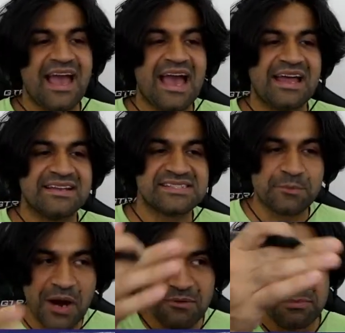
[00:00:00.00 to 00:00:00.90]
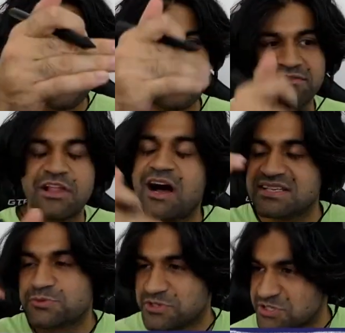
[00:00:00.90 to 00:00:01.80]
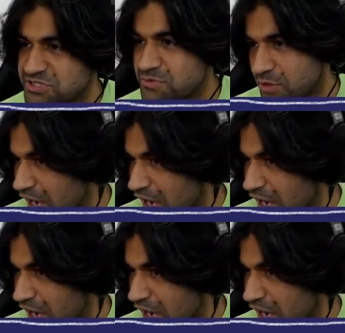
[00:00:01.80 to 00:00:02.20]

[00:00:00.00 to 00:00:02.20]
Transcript: and some probability of loss, which is